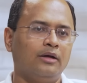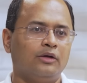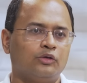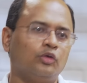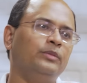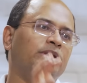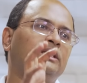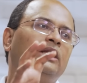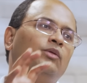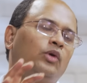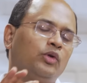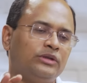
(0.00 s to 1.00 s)
So basically
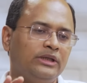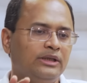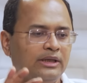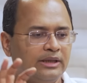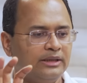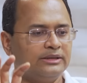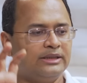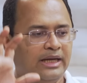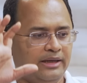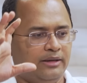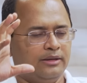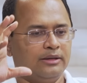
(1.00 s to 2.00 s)
what you're saying, Neelkanth, is
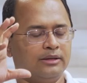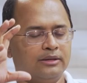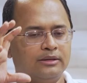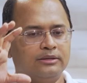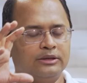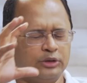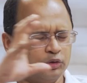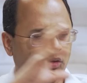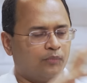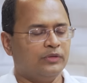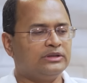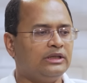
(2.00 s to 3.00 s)
that this is
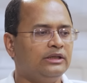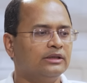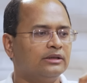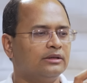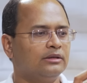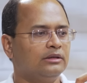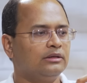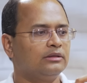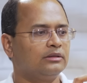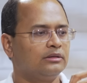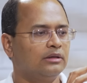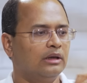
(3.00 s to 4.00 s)
obviously
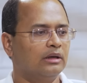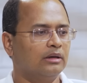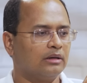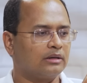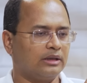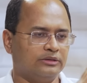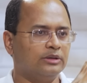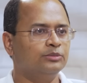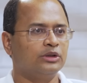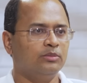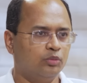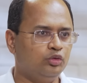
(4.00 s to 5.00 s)
a
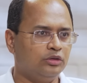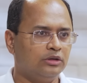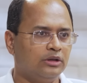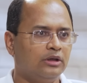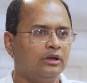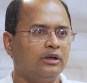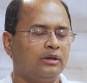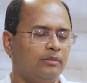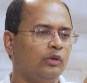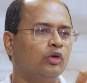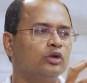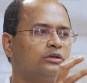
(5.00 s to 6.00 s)
consumption boost,
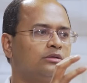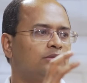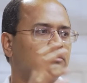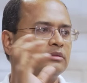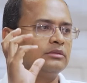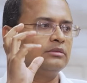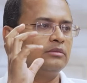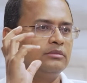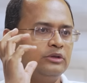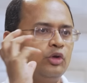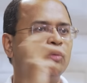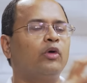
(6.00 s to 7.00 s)
because
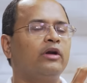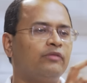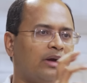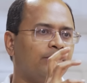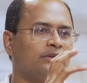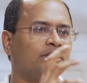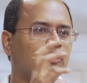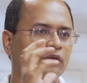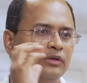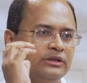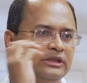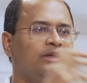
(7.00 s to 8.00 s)
0.5%
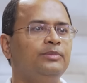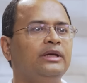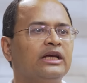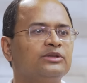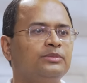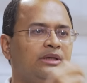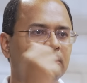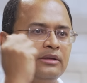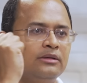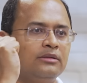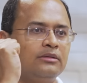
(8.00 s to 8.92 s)
of the GDP has been